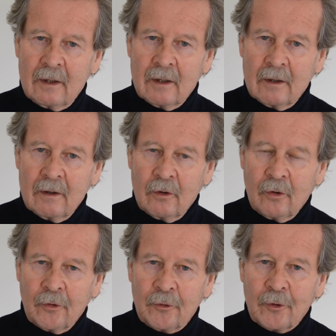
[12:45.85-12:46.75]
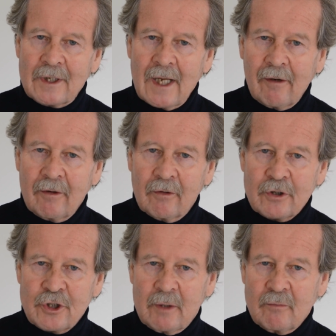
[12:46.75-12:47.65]
the authoritarian
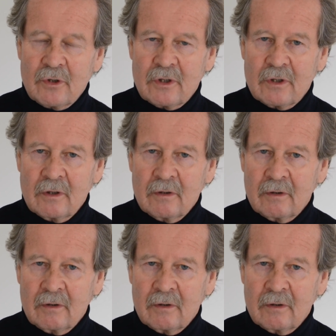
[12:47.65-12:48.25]
regimes